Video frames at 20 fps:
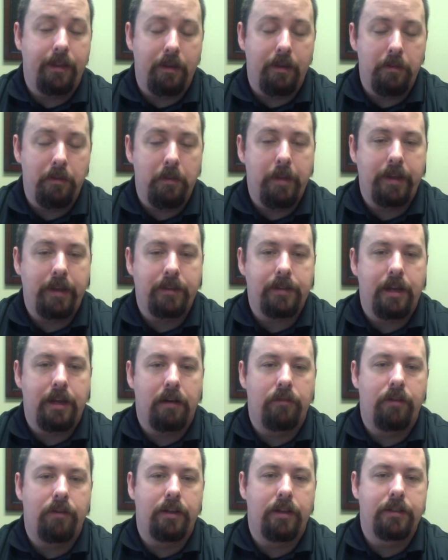them to make the
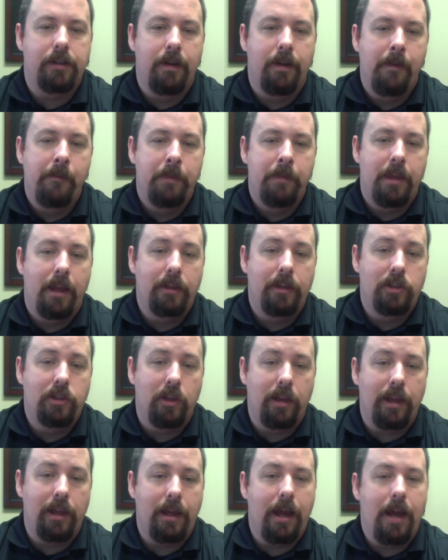sacrifice. And so
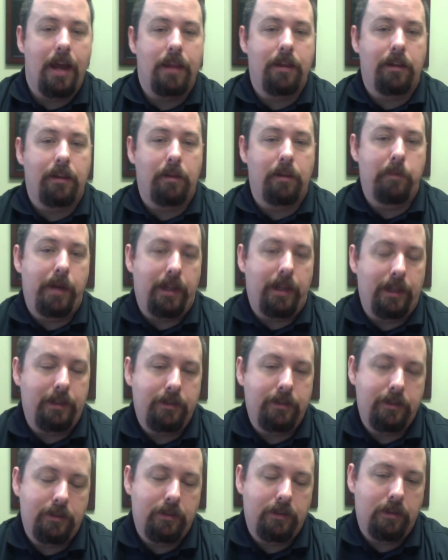they got the
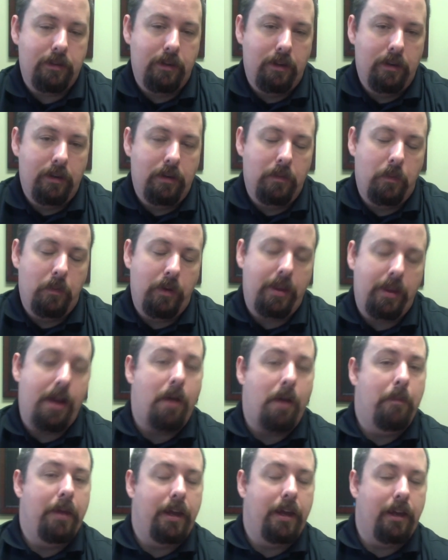libellus
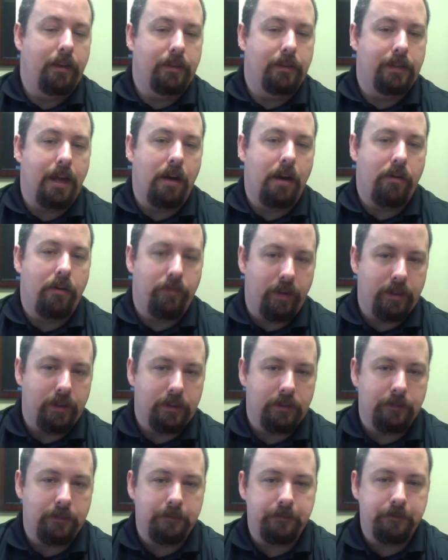without making the sacrifice.
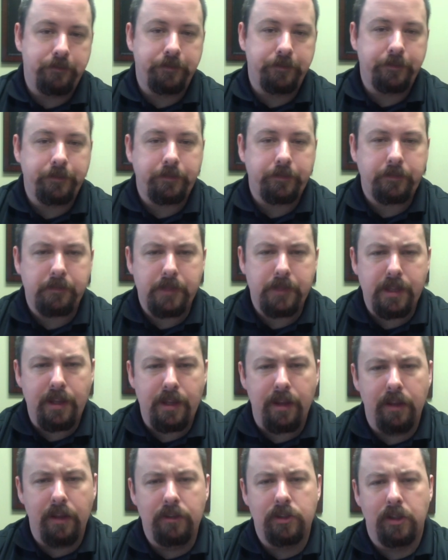
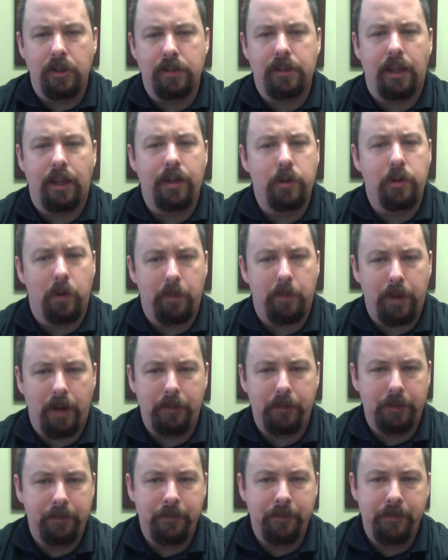And so this led to a
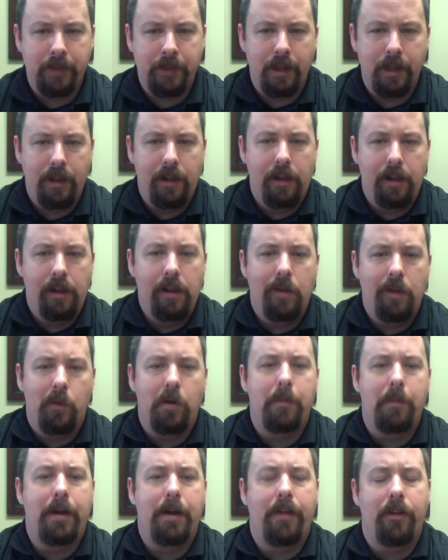problem. What
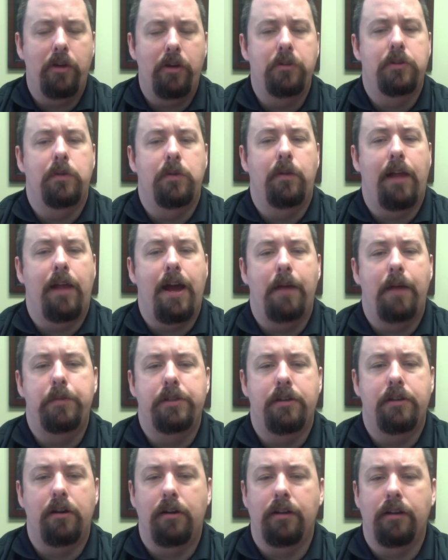about those who lapsed
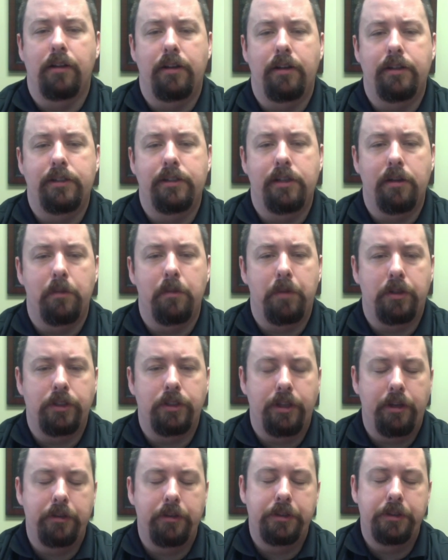during the Decian
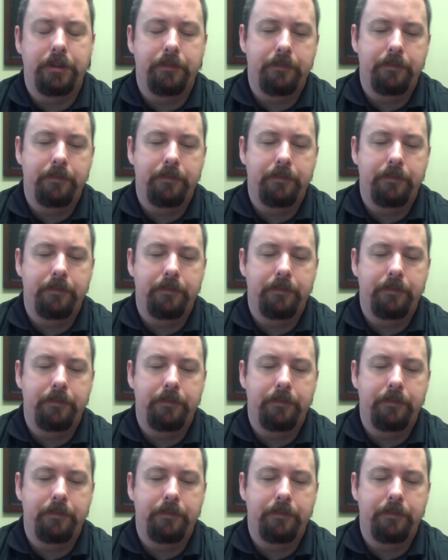persecution?